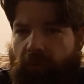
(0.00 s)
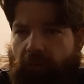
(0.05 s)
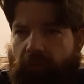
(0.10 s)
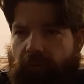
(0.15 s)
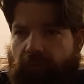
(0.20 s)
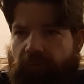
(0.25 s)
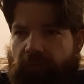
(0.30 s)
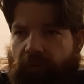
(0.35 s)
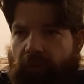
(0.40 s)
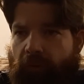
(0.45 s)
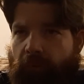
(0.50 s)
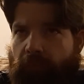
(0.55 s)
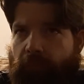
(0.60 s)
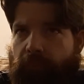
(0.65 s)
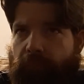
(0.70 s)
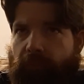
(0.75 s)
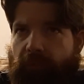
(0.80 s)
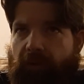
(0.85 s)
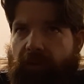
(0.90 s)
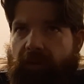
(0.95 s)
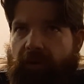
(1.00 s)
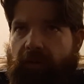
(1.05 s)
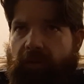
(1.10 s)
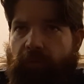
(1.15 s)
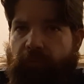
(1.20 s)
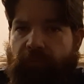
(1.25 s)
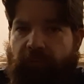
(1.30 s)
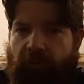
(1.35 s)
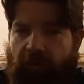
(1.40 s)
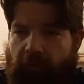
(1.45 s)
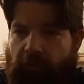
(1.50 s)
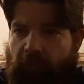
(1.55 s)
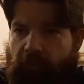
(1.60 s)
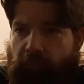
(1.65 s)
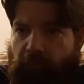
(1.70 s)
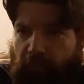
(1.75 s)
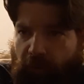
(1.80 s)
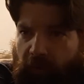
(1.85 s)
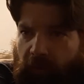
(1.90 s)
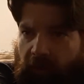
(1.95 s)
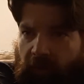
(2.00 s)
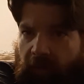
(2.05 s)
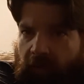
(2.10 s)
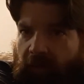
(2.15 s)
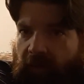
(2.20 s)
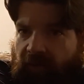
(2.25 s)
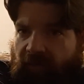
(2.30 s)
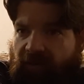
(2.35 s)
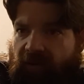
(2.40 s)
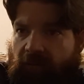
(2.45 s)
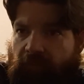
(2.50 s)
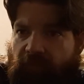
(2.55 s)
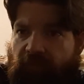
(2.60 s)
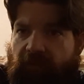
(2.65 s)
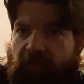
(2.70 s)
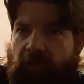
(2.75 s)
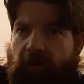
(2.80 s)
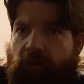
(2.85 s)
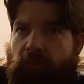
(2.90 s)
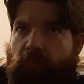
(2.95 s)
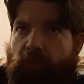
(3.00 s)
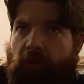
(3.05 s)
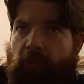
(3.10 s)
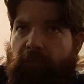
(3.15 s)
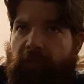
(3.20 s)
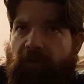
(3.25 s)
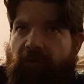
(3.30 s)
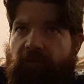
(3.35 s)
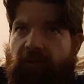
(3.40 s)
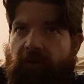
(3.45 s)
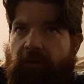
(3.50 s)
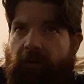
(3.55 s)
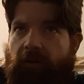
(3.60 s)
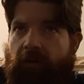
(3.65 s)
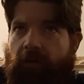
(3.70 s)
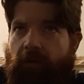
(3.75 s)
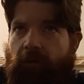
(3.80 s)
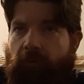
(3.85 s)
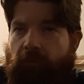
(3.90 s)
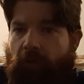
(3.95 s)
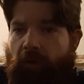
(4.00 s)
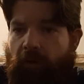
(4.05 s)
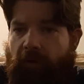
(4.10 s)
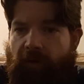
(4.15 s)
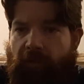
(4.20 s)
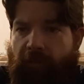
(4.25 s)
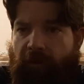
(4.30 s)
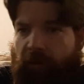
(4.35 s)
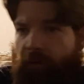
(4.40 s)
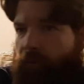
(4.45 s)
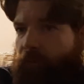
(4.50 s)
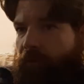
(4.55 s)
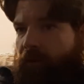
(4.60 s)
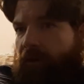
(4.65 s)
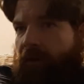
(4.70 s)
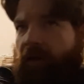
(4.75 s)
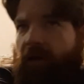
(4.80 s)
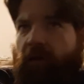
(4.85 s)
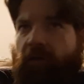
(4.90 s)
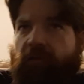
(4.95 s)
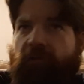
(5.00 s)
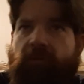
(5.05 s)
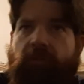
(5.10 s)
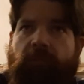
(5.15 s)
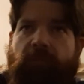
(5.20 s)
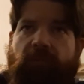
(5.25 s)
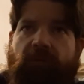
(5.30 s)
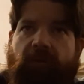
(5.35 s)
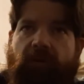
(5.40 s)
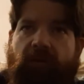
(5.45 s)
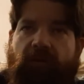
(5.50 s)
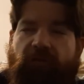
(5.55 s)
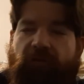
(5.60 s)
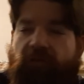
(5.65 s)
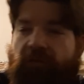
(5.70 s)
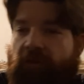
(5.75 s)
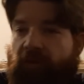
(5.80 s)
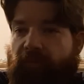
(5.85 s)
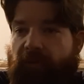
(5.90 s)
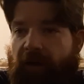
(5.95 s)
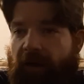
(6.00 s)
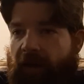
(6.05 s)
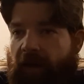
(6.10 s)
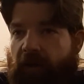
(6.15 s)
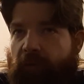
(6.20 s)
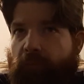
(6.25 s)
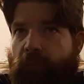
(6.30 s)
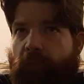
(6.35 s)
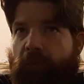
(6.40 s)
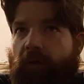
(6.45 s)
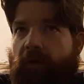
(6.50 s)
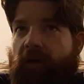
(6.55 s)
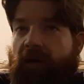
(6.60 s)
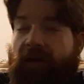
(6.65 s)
So there was another part in that same scene where basically talking about orgasms and she's never had one,